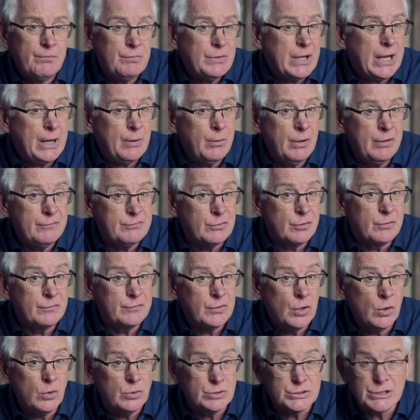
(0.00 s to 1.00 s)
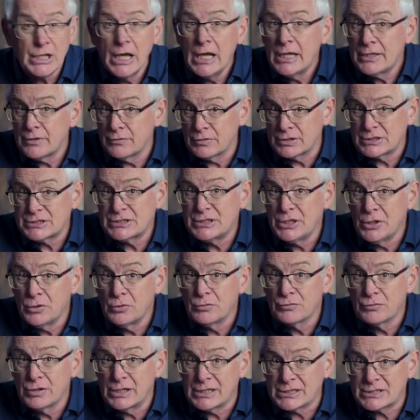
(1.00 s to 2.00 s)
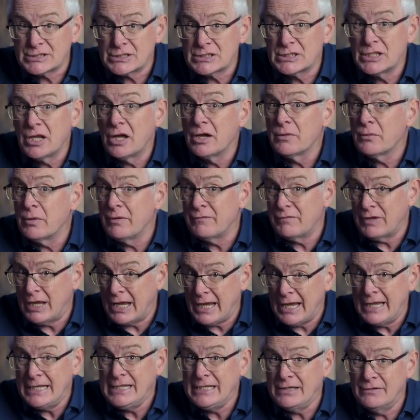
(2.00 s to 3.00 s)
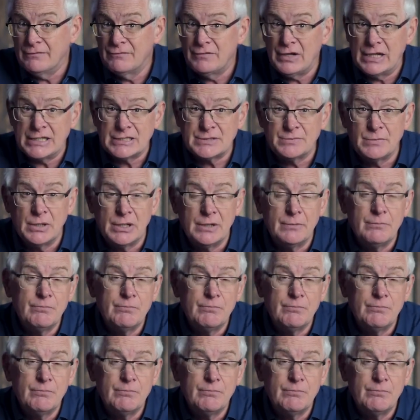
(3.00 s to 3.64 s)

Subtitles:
However, of course, there are still risks like with any investment.